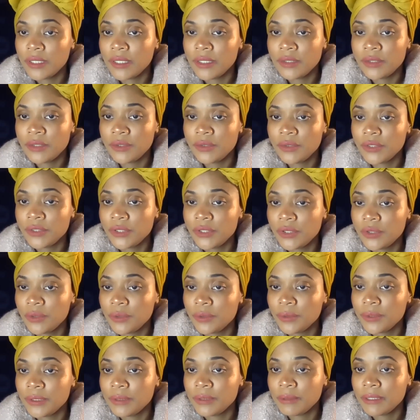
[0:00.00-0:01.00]
as you were showing the
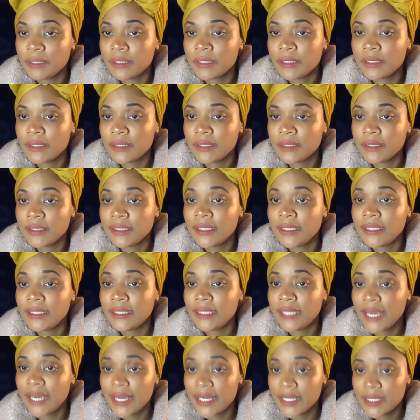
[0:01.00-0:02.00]
response list,
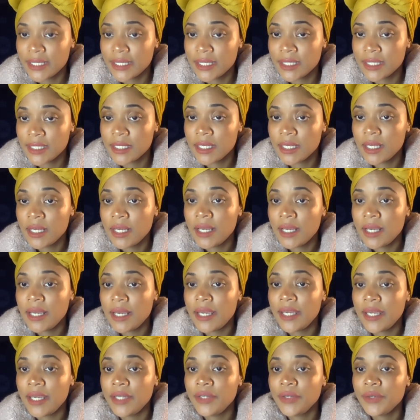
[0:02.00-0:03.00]
yes.
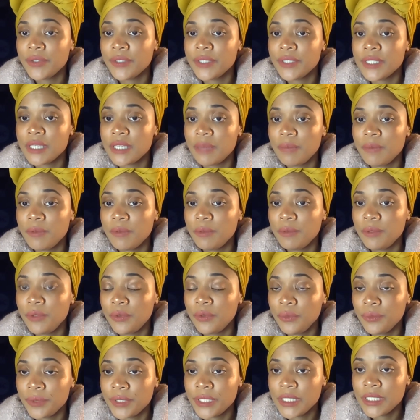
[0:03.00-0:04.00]
In your
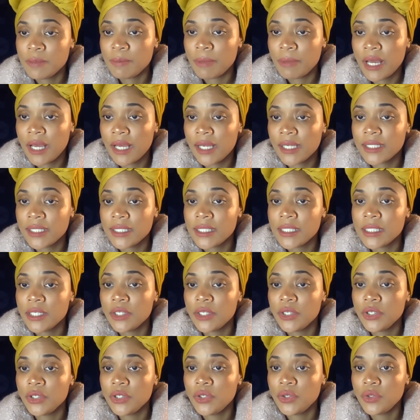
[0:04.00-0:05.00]
supplemental response,
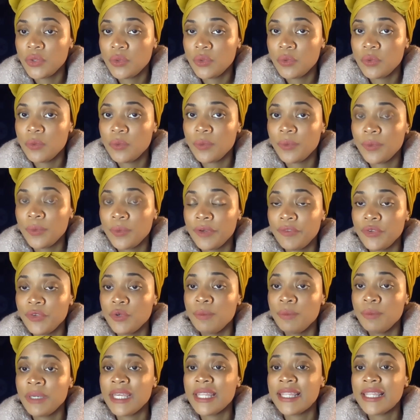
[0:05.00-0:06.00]
if you
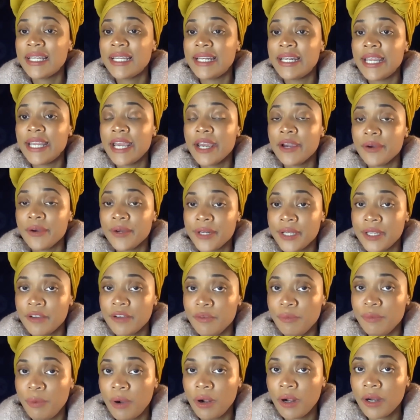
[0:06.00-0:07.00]
mean the
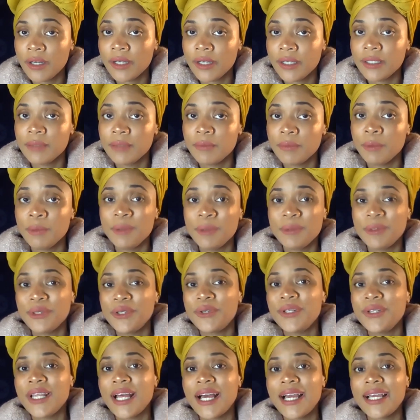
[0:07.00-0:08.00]
narrative part, remember,
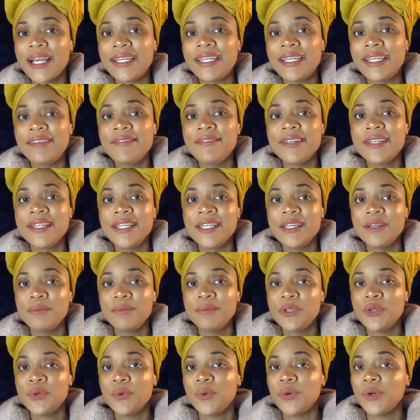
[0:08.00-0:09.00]
you're not giving them
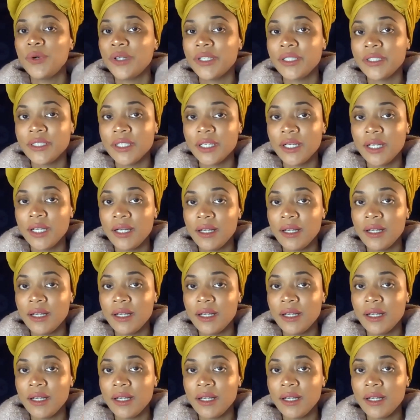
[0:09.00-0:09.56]
your